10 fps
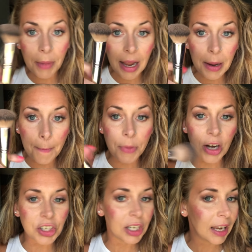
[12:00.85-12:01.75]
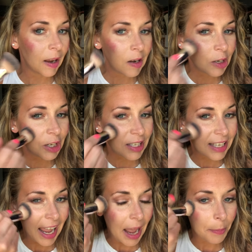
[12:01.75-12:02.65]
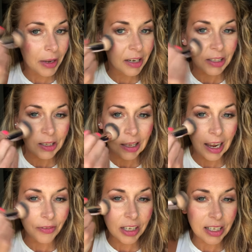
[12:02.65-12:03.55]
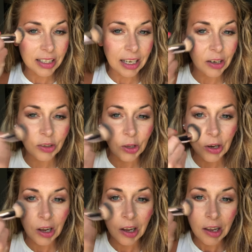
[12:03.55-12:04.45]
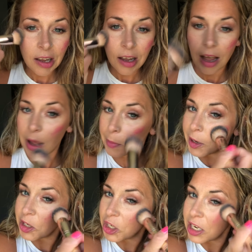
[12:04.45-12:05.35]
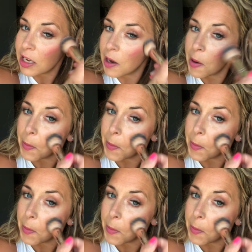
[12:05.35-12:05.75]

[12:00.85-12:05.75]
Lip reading: my brush again, just tap in until I have the desired look on my cheek.